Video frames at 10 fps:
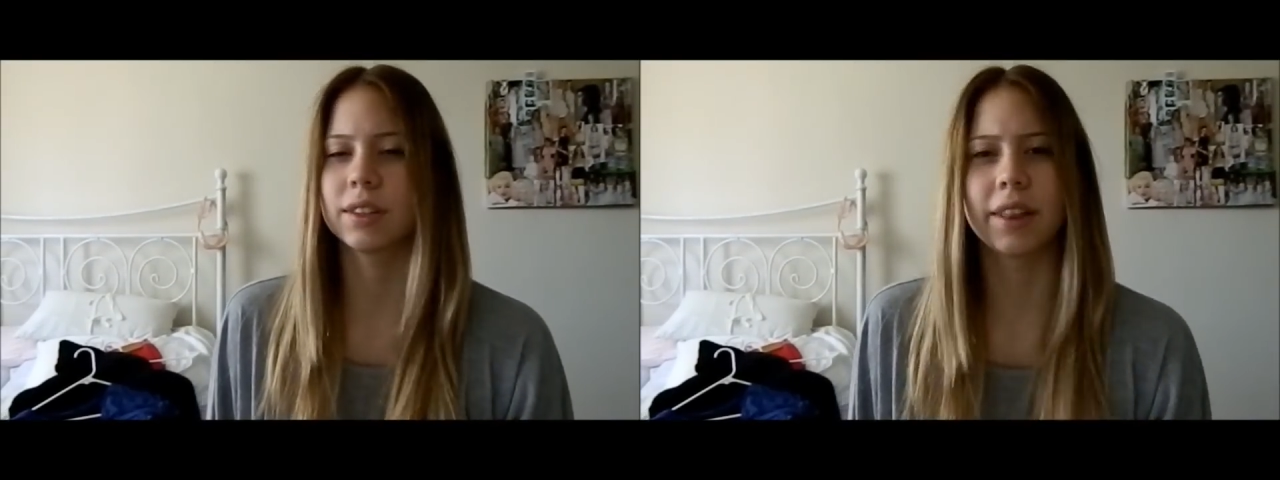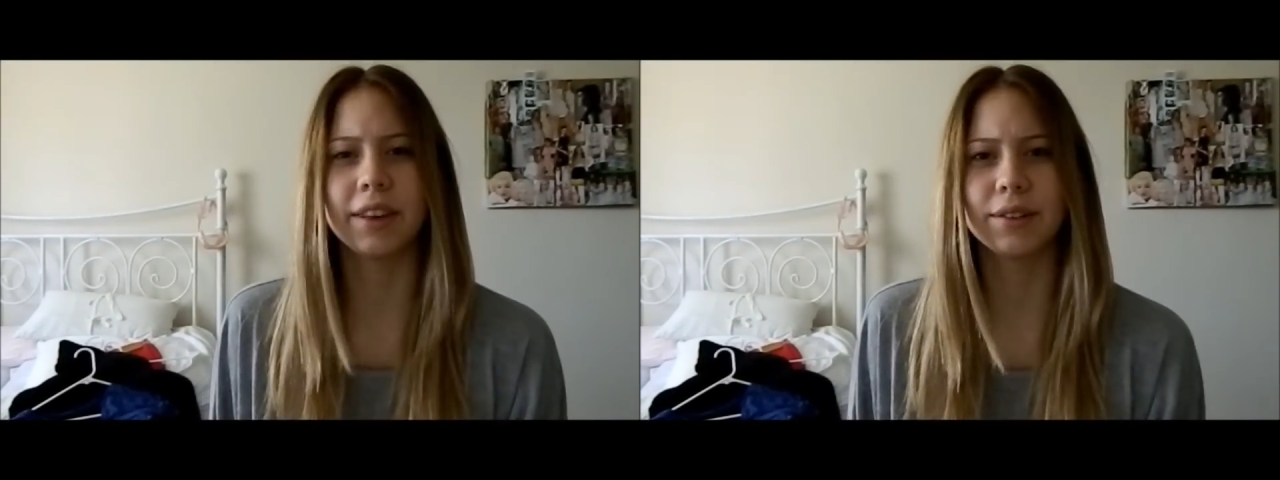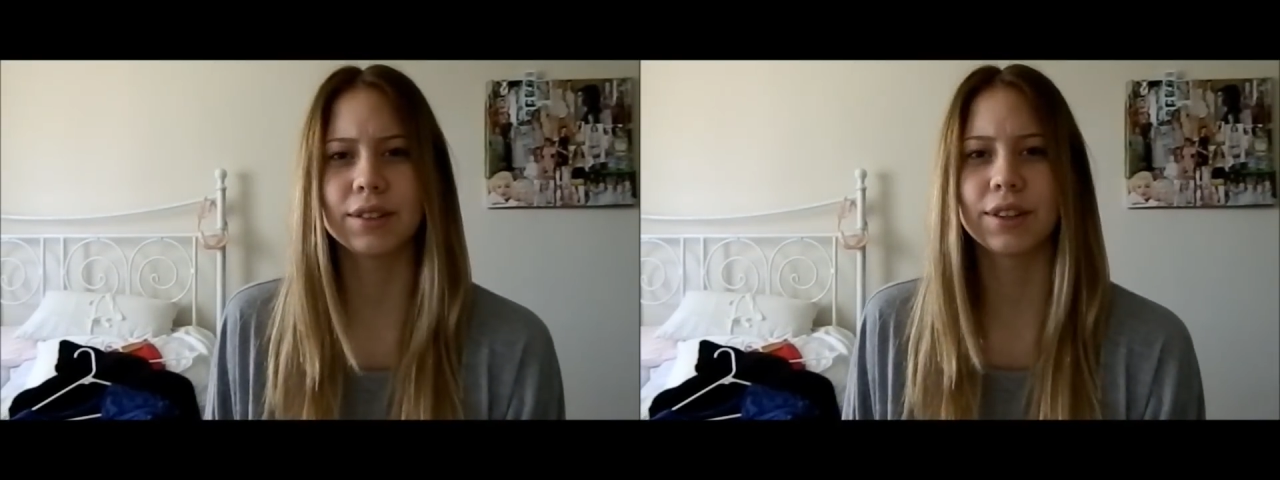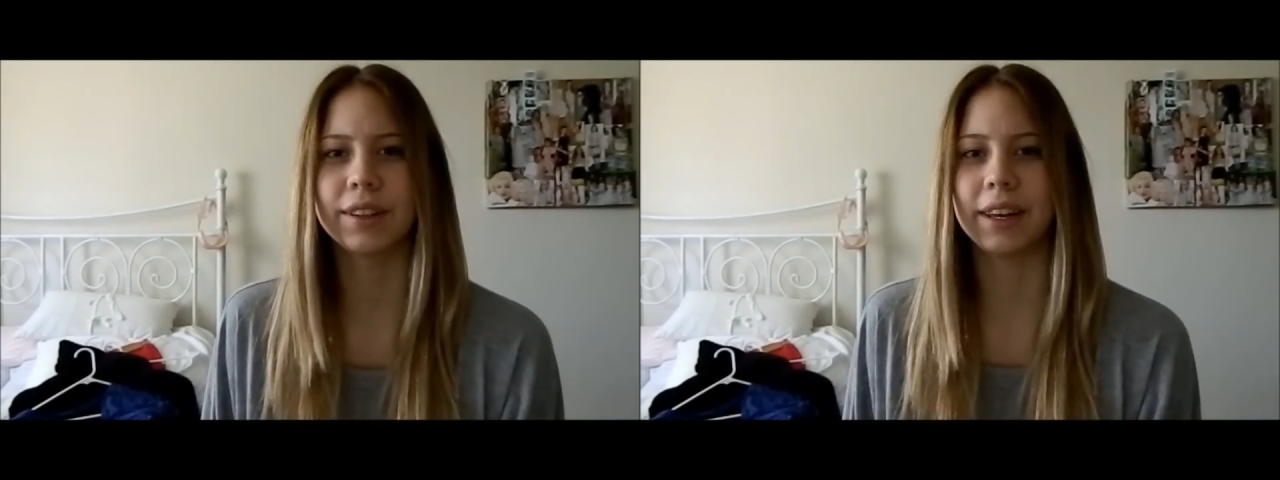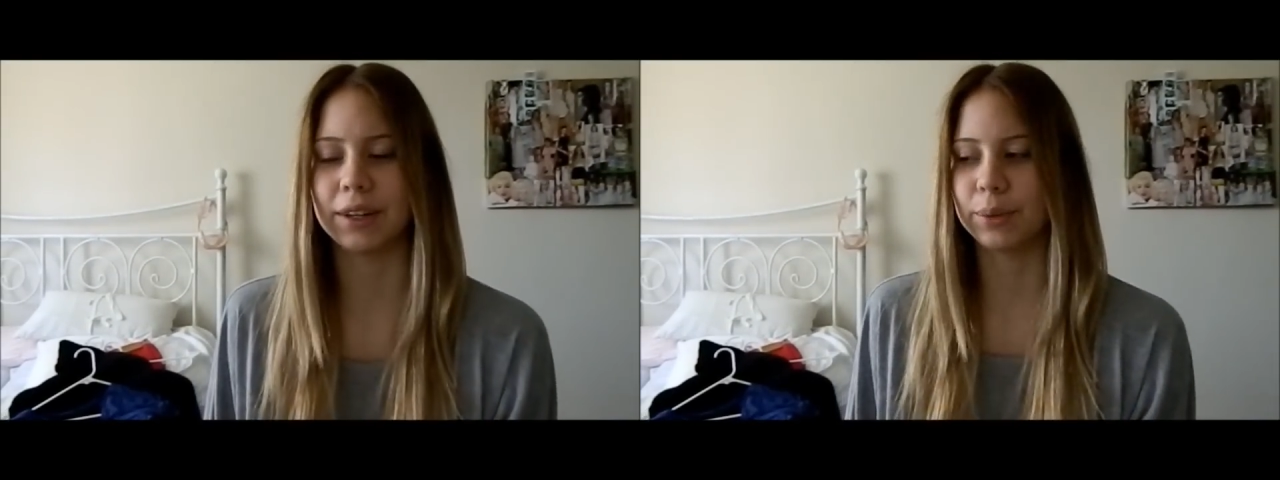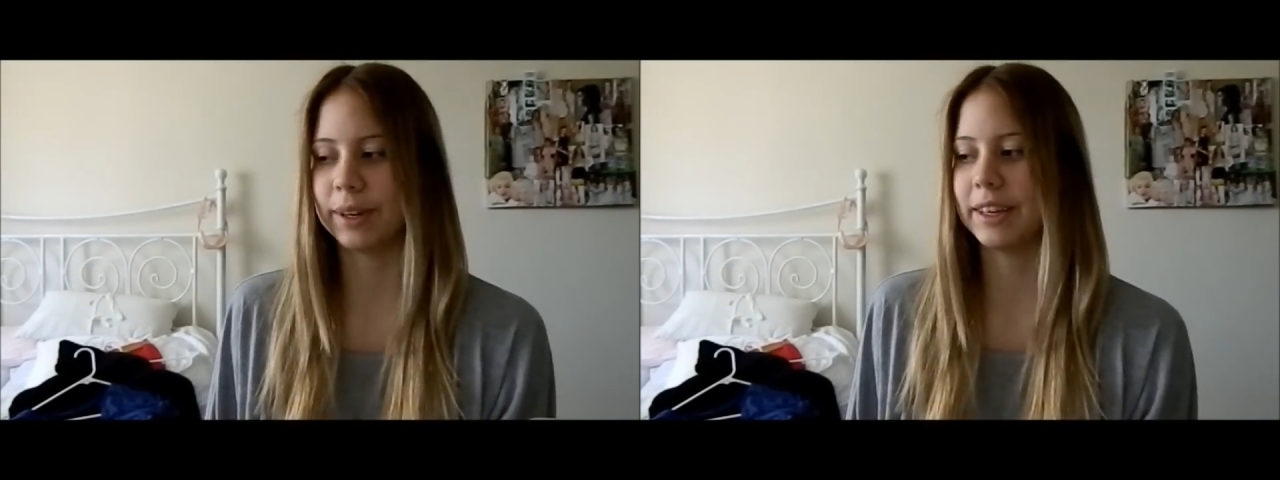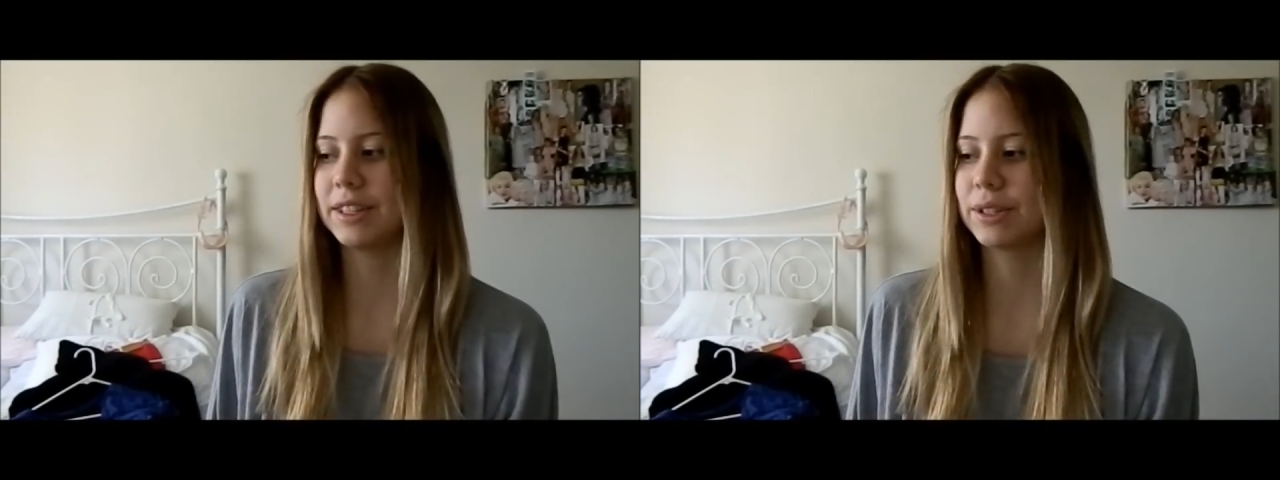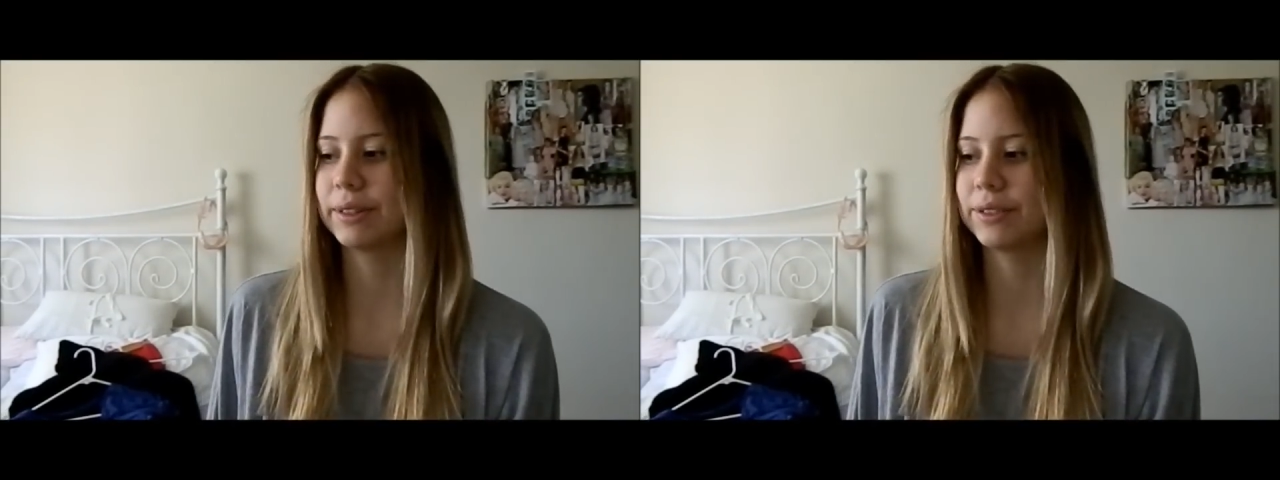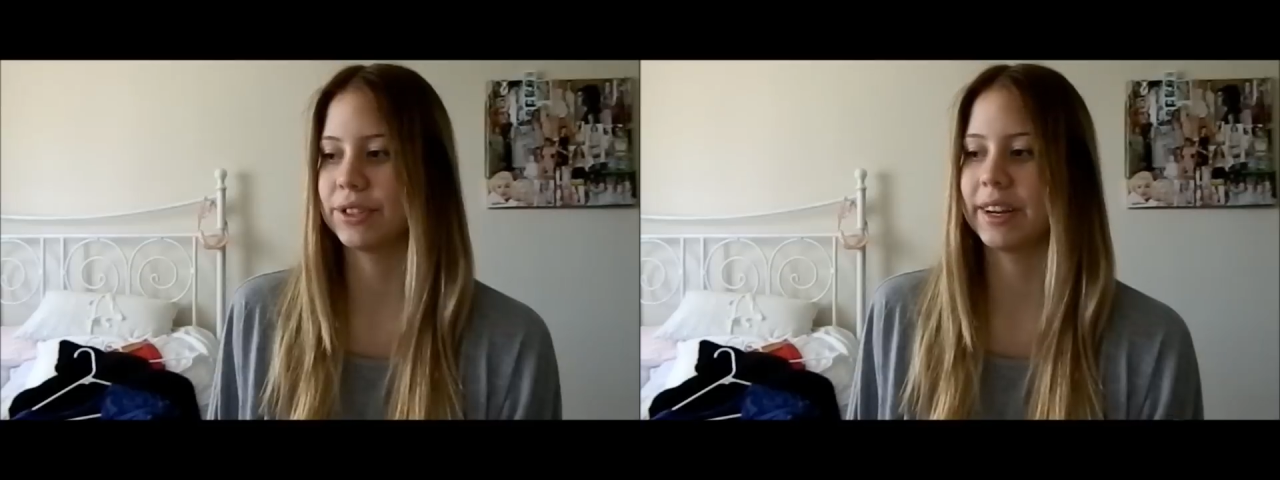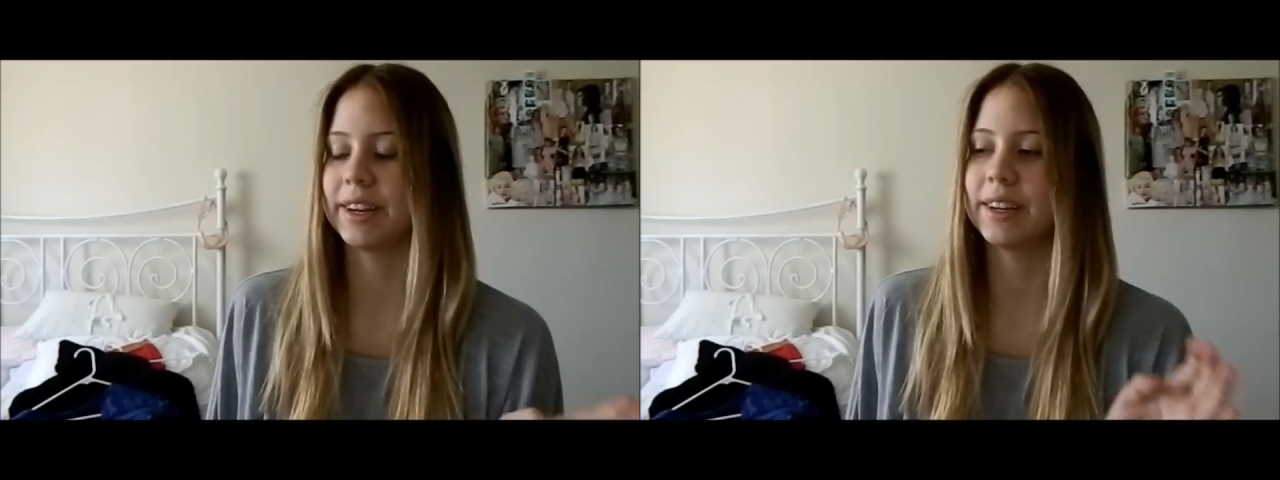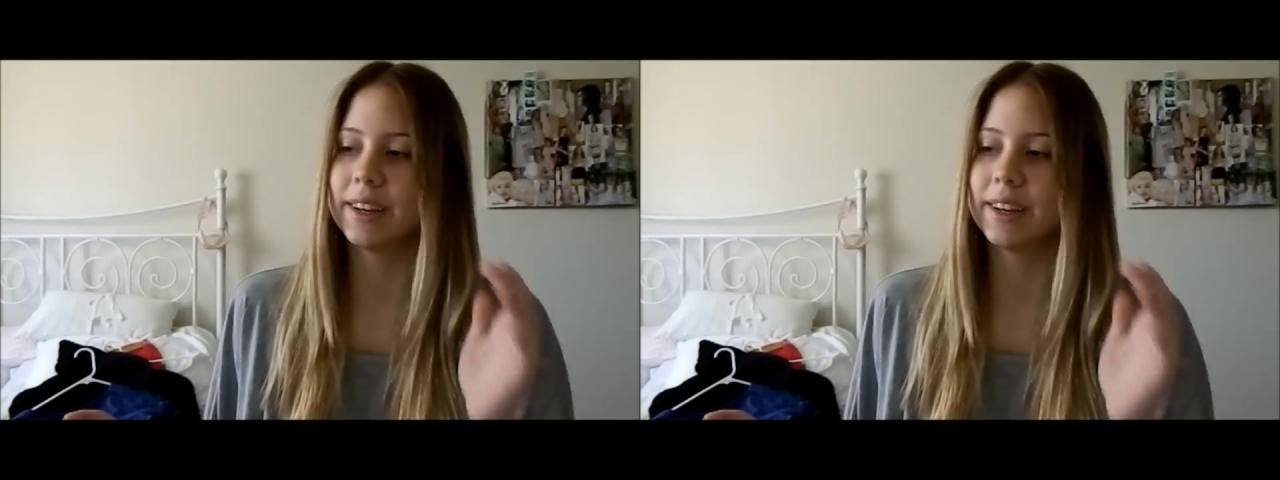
I think it was called like Twiggy's Thrift Tree.